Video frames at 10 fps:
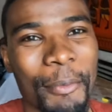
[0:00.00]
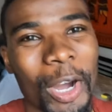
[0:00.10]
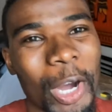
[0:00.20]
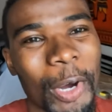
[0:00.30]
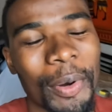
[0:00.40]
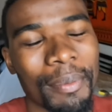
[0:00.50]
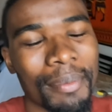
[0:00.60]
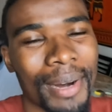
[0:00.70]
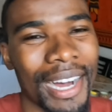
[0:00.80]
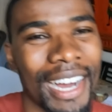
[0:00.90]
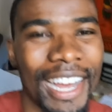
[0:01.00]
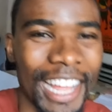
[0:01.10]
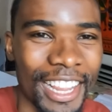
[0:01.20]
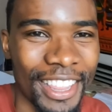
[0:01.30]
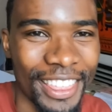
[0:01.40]
I'm home,
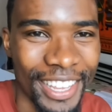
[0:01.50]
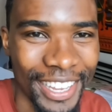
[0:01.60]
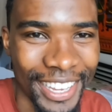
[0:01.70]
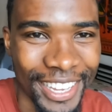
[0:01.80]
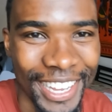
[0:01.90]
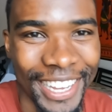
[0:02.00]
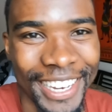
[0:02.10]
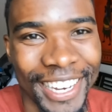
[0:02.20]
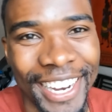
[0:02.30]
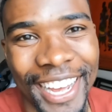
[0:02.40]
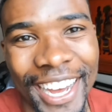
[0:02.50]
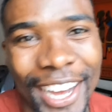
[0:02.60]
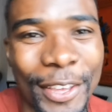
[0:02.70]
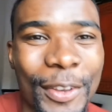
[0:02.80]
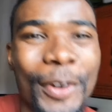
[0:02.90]
healthy, and
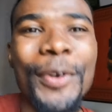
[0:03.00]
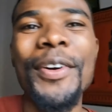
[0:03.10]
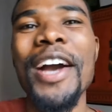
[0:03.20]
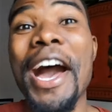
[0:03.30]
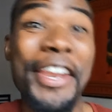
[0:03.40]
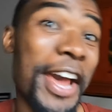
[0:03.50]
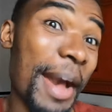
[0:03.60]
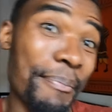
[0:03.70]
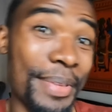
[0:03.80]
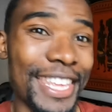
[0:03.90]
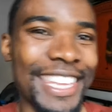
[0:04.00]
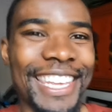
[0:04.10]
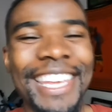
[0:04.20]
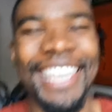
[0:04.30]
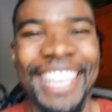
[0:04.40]
you know, and
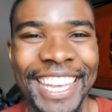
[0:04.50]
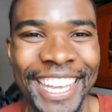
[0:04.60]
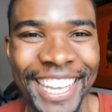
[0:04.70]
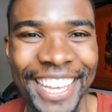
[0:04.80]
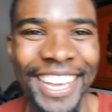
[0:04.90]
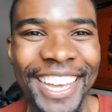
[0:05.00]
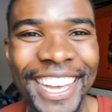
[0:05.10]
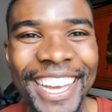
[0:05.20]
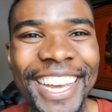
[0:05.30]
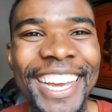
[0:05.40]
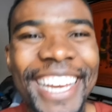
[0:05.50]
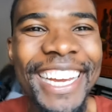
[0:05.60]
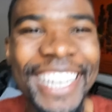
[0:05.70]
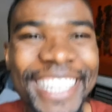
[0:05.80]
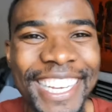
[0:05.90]
happy.
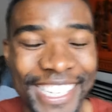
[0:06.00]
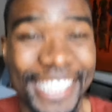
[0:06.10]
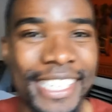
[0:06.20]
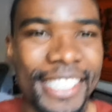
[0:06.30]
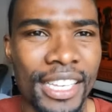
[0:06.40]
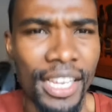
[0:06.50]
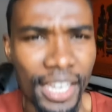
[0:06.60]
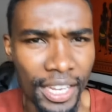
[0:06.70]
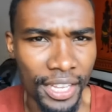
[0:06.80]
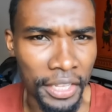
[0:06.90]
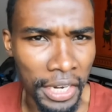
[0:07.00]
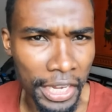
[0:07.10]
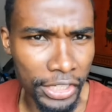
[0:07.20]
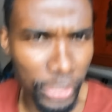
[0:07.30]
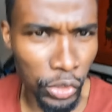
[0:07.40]
Yes, hey, the
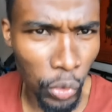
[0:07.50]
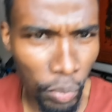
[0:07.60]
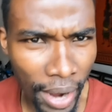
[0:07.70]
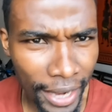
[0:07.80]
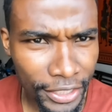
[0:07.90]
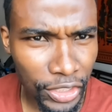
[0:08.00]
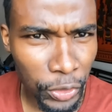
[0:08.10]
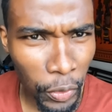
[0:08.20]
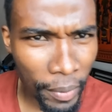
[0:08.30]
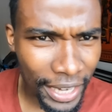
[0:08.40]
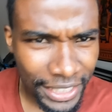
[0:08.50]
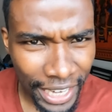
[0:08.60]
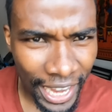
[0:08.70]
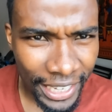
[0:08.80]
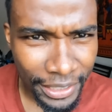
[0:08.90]
light is too much
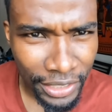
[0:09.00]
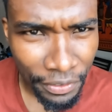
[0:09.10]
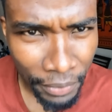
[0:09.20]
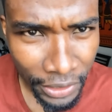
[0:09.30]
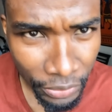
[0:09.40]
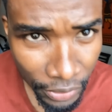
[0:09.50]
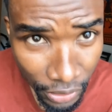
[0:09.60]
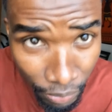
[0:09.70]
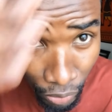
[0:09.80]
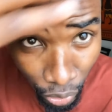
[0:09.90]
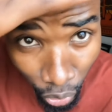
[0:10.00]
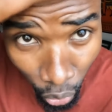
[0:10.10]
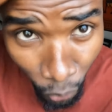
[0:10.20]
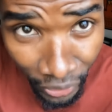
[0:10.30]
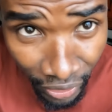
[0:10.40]
light. Chef Matiko is
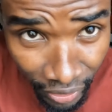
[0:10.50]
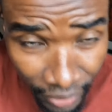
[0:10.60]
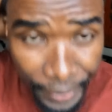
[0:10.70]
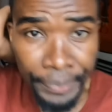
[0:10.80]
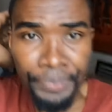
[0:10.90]
blowing.